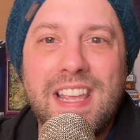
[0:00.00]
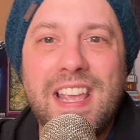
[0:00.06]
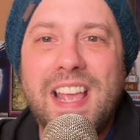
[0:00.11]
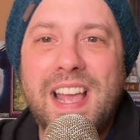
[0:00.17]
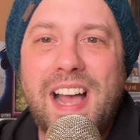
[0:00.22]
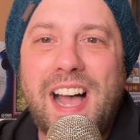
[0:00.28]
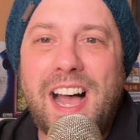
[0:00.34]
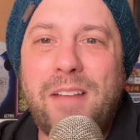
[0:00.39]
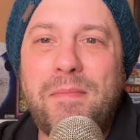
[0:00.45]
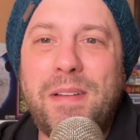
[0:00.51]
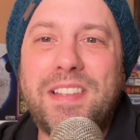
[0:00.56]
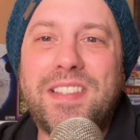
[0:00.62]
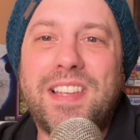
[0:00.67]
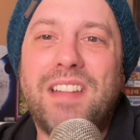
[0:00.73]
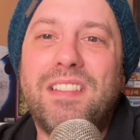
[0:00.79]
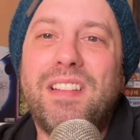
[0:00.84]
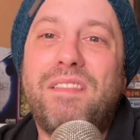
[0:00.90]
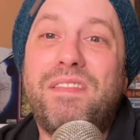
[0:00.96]
My
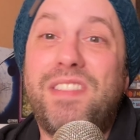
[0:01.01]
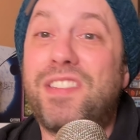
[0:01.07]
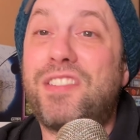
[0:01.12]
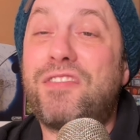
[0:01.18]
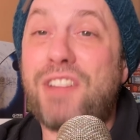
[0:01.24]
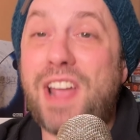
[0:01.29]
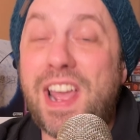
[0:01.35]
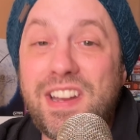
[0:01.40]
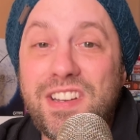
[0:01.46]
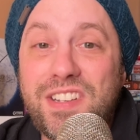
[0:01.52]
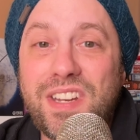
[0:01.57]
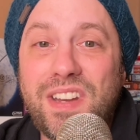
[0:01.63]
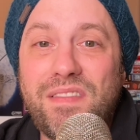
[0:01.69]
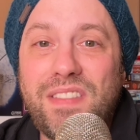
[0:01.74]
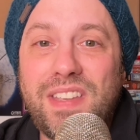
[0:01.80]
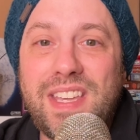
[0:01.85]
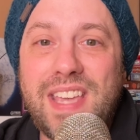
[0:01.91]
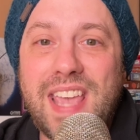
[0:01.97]
son loved the strategy
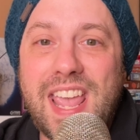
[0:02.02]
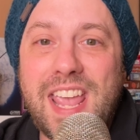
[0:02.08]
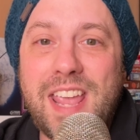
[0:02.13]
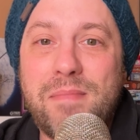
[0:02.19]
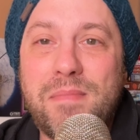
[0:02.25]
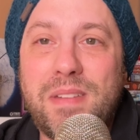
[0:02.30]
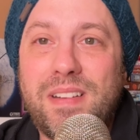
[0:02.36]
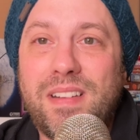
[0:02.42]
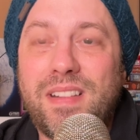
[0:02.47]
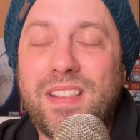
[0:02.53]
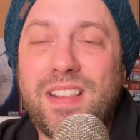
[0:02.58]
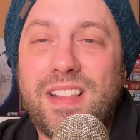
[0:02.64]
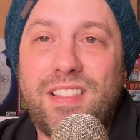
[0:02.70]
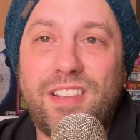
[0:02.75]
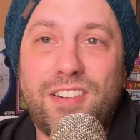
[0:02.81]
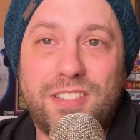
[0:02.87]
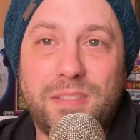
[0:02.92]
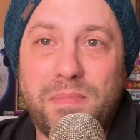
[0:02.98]
of the game, and
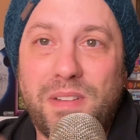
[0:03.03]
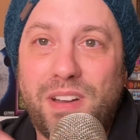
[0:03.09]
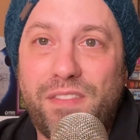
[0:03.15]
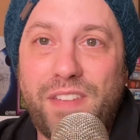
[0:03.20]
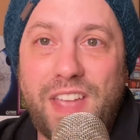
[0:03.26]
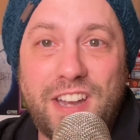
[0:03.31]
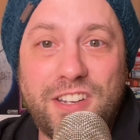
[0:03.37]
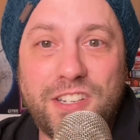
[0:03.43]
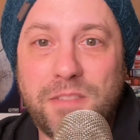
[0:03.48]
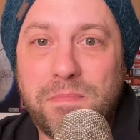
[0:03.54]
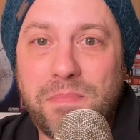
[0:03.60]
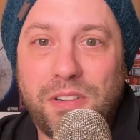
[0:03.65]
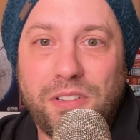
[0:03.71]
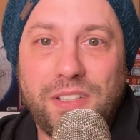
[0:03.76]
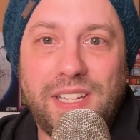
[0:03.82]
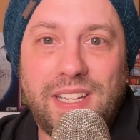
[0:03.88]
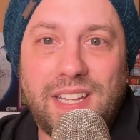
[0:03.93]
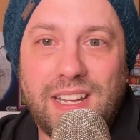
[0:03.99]
there's a bit of engine
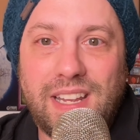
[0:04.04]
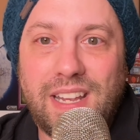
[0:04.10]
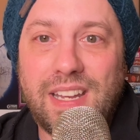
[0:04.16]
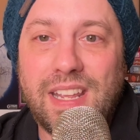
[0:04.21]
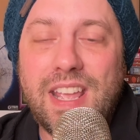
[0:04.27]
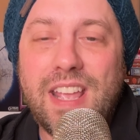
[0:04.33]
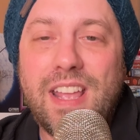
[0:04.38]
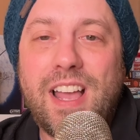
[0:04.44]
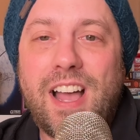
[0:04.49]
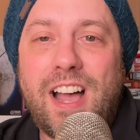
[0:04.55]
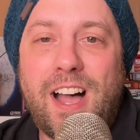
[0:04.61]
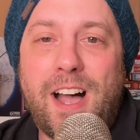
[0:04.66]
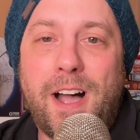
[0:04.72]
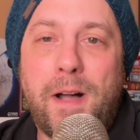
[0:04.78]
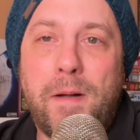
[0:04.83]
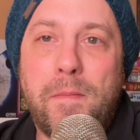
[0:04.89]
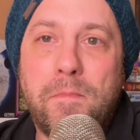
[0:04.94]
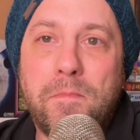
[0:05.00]
building in it
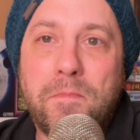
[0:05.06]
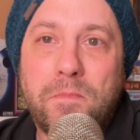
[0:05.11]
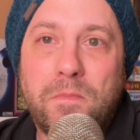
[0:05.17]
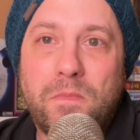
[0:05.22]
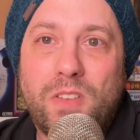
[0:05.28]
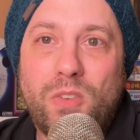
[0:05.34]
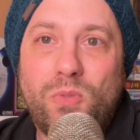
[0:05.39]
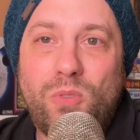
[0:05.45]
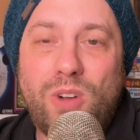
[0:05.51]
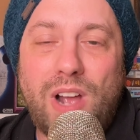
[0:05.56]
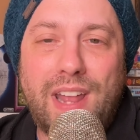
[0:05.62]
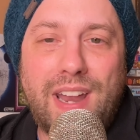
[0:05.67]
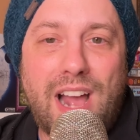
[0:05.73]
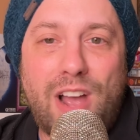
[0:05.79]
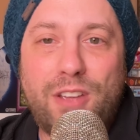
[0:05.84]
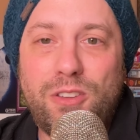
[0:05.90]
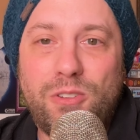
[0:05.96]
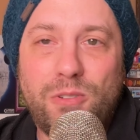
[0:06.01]
on
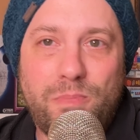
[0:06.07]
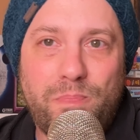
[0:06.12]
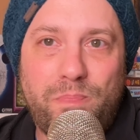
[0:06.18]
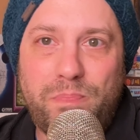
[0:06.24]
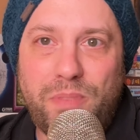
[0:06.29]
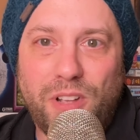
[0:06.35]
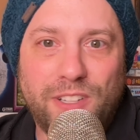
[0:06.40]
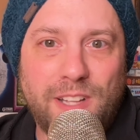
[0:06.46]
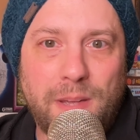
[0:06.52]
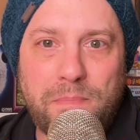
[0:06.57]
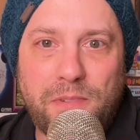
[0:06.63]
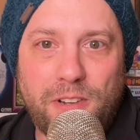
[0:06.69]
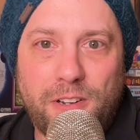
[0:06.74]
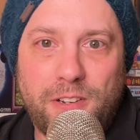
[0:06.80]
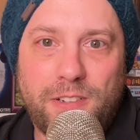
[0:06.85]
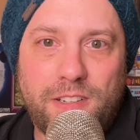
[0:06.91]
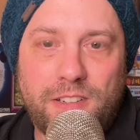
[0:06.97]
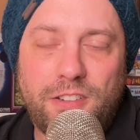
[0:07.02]
how you build up
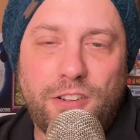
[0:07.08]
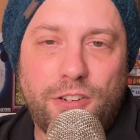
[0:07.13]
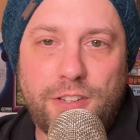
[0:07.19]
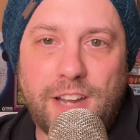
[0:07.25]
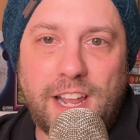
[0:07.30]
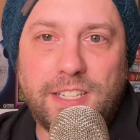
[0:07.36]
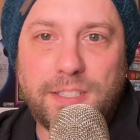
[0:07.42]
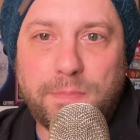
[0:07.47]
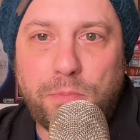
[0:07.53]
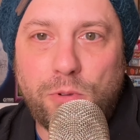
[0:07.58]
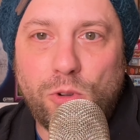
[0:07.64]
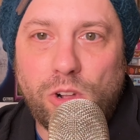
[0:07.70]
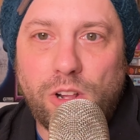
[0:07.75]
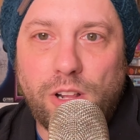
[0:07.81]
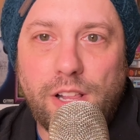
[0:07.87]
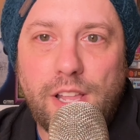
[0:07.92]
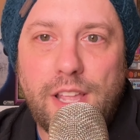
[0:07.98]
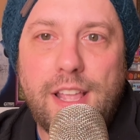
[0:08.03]
your dice
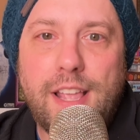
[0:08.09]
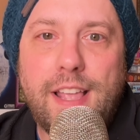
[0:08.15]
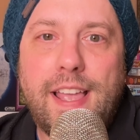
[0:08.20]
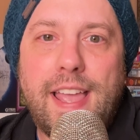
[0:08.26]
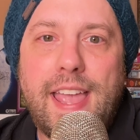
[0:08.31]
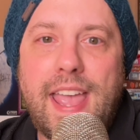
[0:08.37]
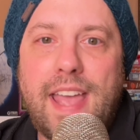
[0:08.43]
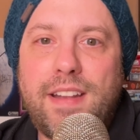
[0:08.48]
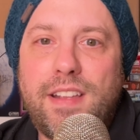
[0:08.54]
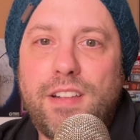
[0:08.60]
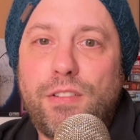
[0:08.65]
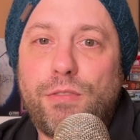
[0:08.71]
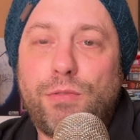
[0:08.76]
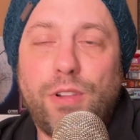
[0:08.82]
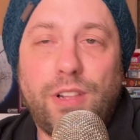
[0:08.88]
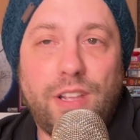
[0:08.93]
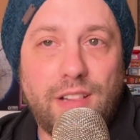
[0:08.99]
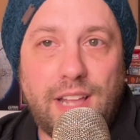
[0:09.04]
pool. And he
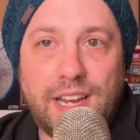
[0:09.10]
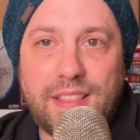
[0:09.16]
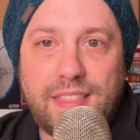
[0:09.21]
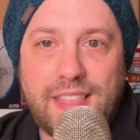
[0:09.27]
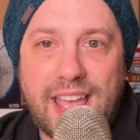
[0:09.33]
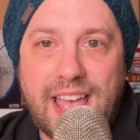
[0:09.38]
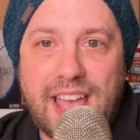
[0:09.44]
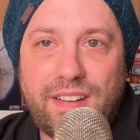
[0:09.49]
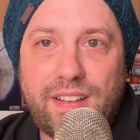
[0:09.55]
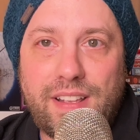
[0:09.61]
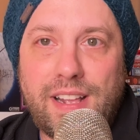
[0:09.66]
really liked that